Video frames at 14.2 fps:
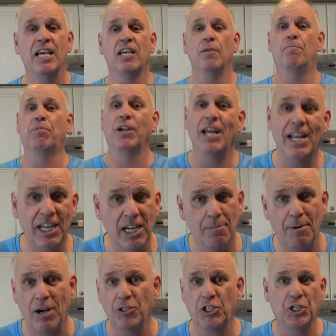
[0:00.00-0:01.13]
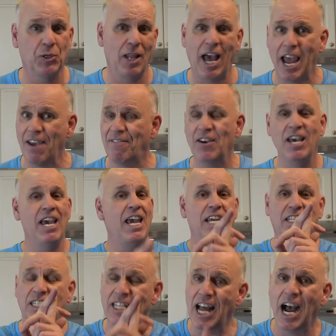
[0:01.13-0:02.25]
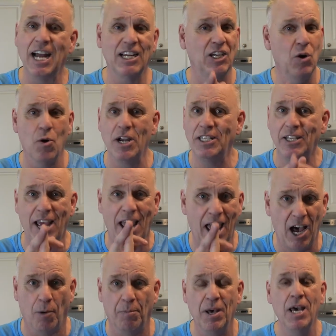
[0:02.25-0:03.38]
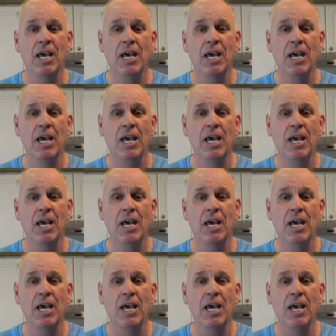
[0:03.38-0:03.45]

Complaining about your life is not going to help.